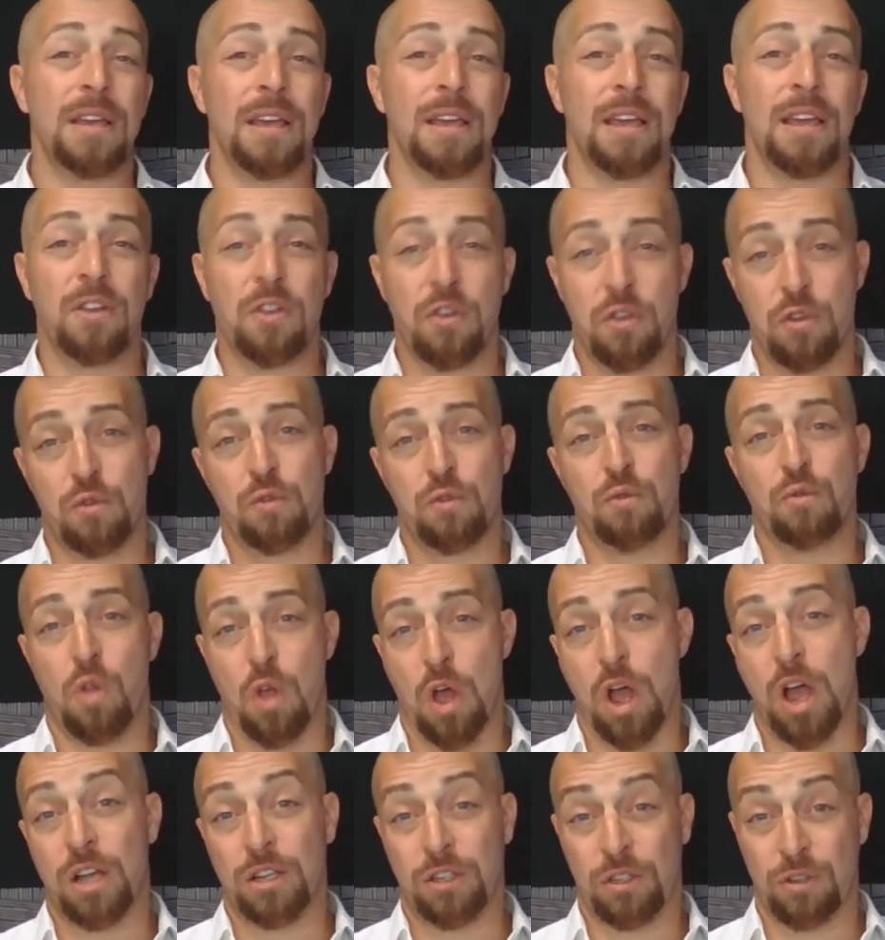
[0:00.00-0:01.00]
and you
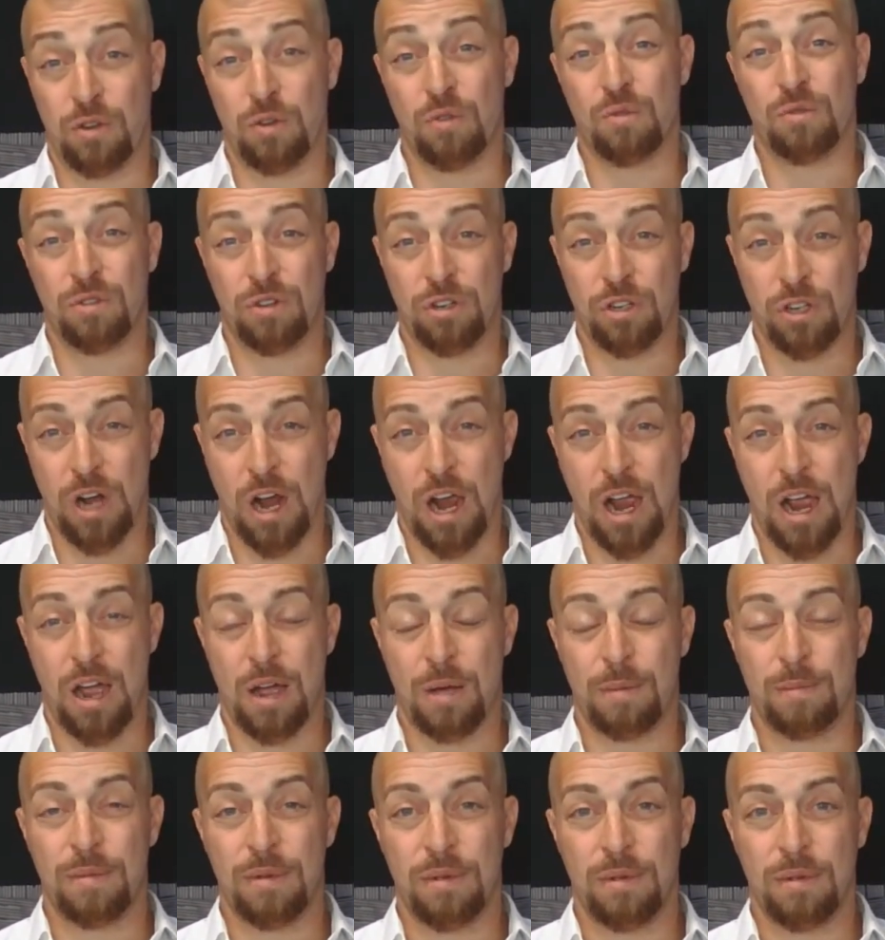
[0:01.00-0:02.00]
lost your
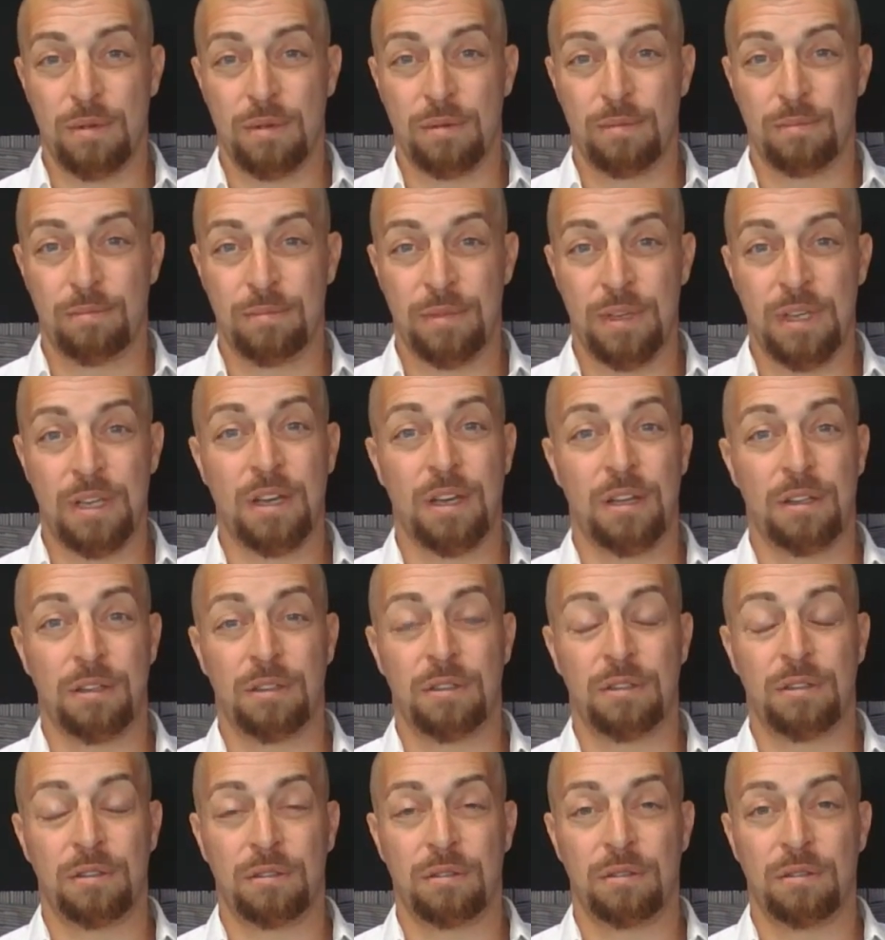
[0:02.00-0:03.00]
job
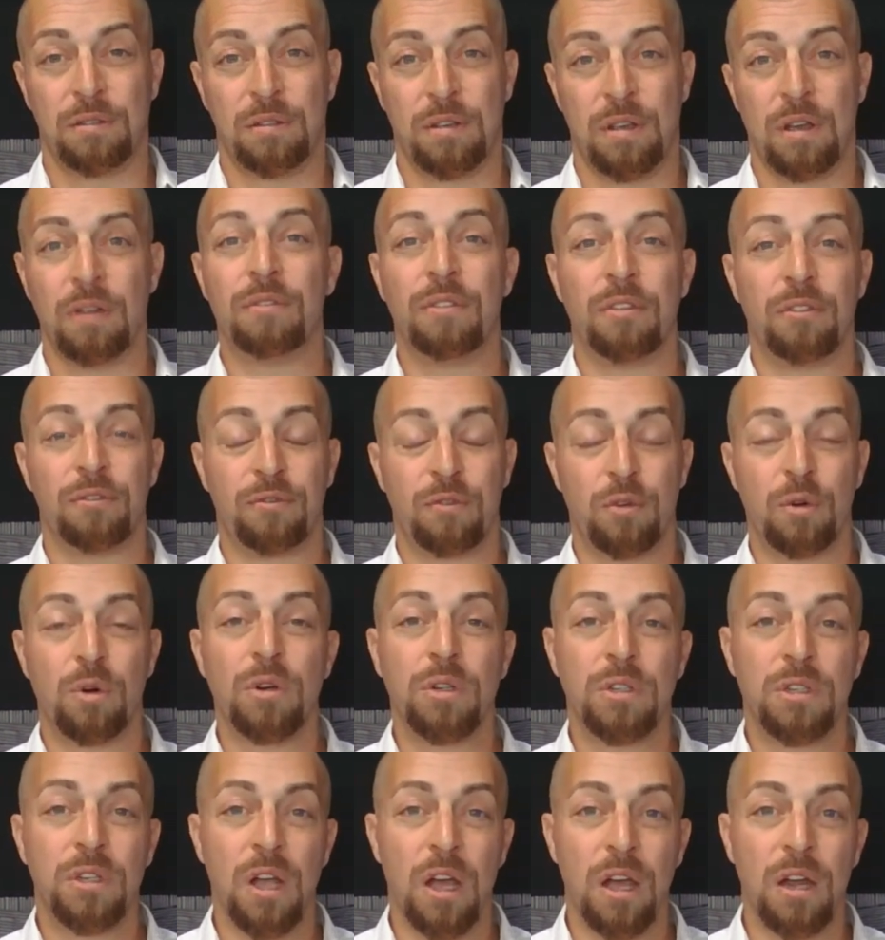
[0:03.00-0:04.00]
because of the
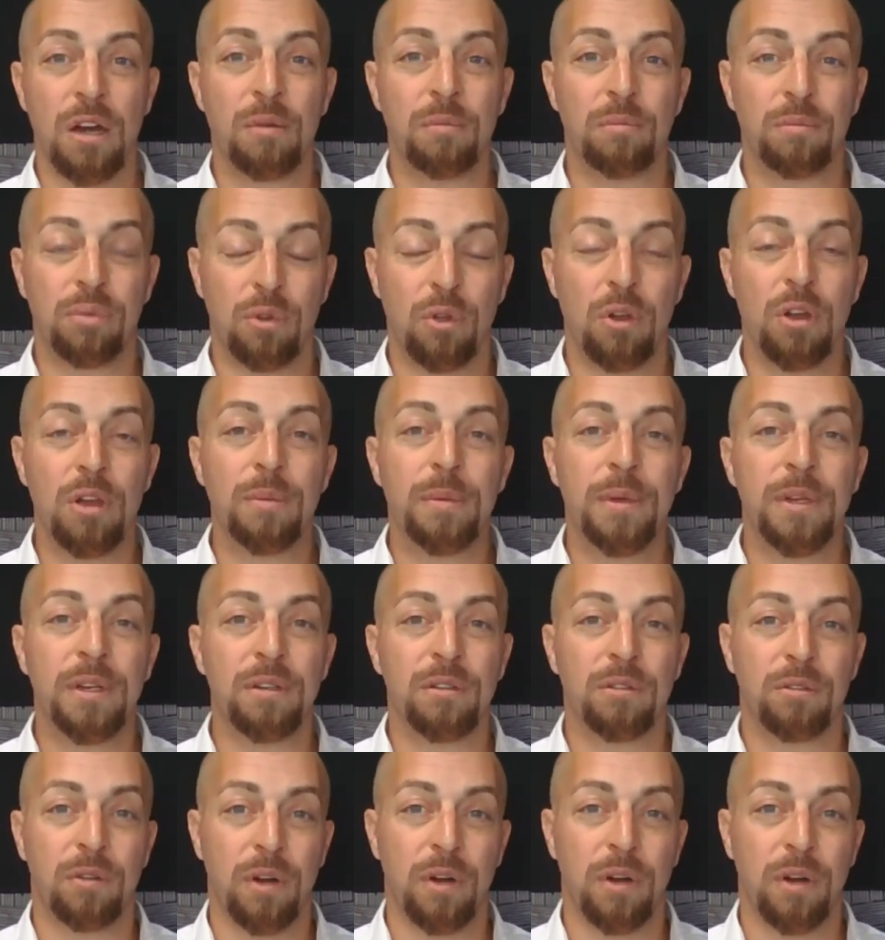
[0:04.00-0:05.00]
forced
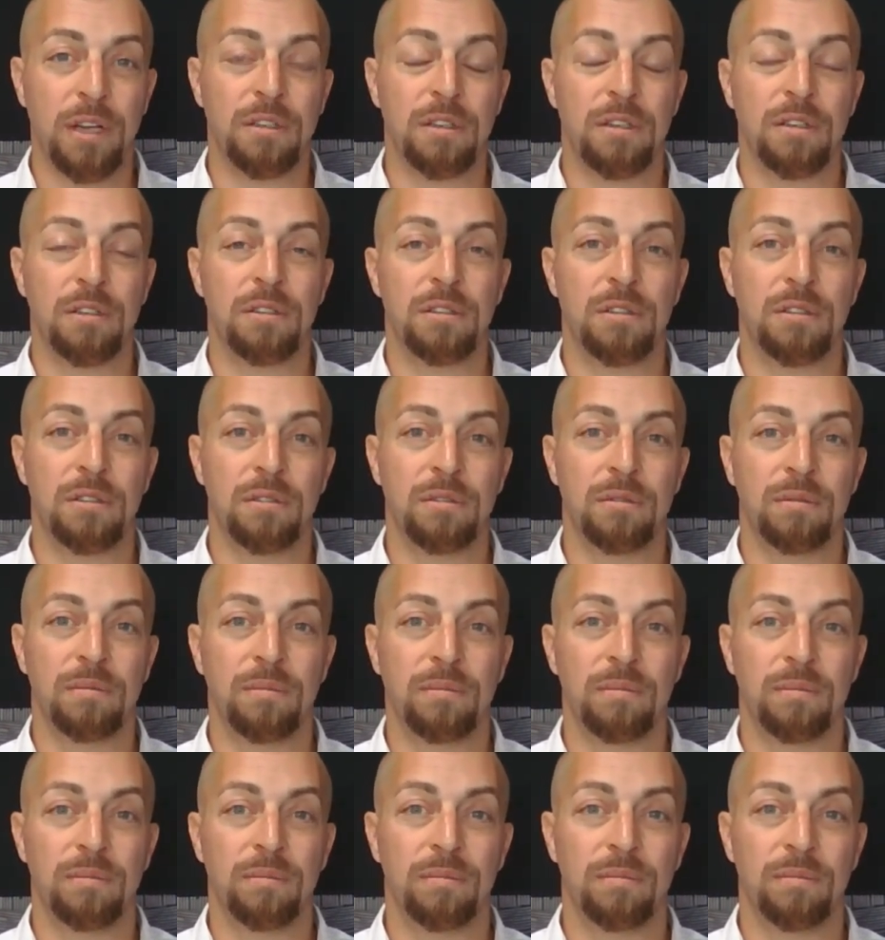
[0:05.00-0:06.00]
unemployment crisis,
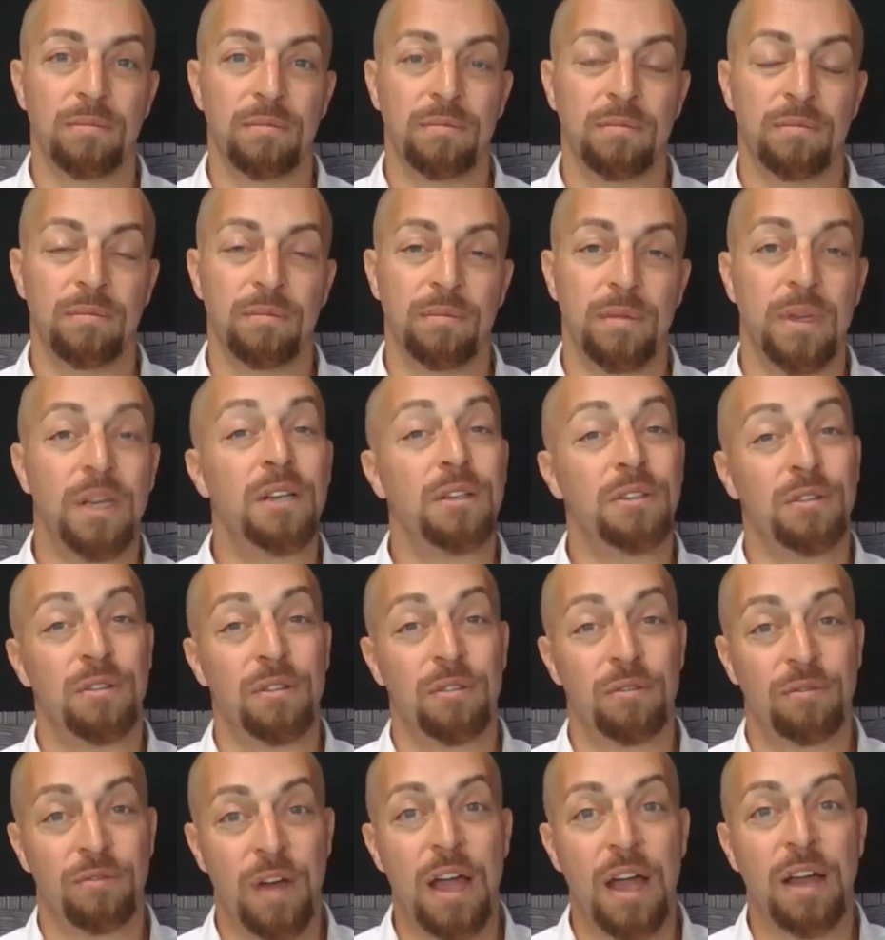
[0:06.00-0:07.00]
because
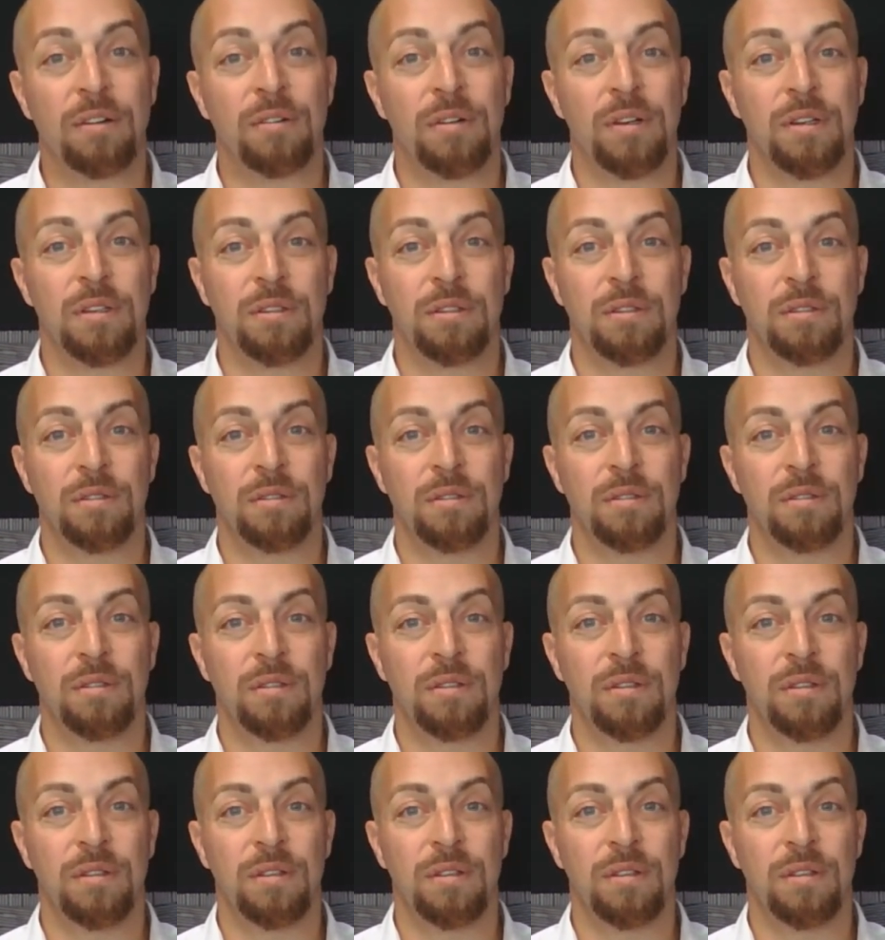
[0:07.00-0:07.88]
of the virus,